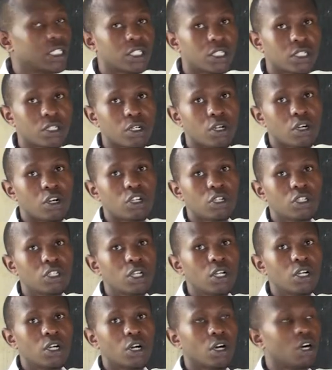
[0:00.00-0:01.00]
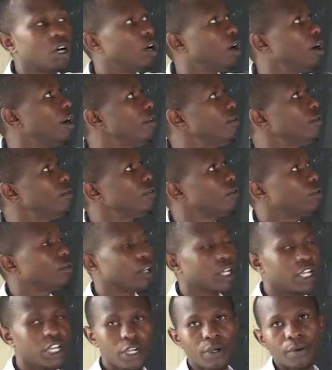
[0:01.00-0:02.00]
ratio
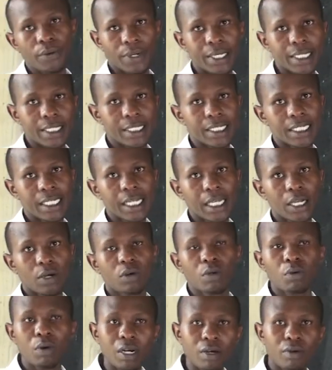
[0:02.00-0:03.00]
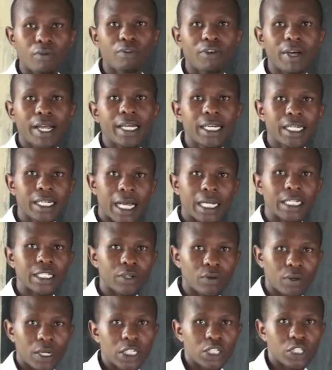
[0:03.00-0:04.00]
of increase. We want to find
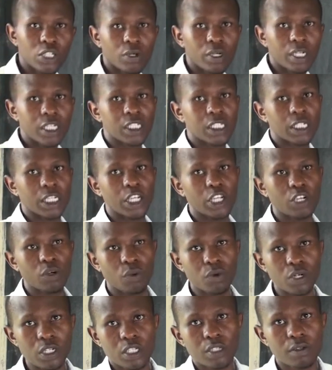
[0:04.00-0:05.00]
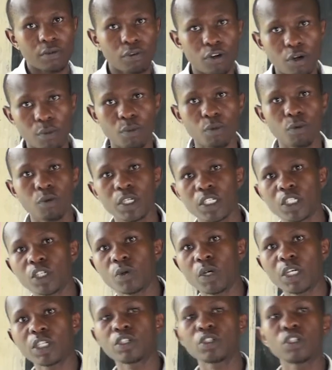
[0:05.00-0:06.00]
that ratio. It increased from
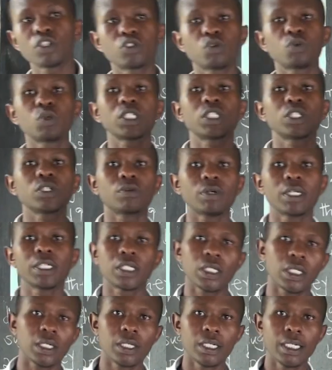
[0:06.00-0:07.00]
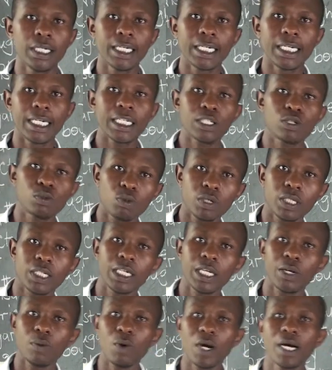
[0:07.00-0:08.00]
which ratio to which ratio. That's
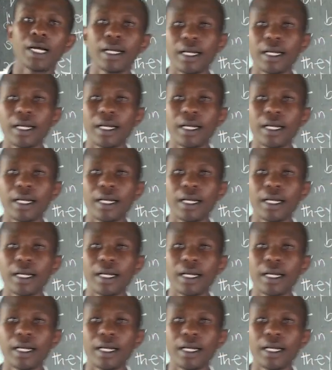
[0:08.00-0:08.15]
what they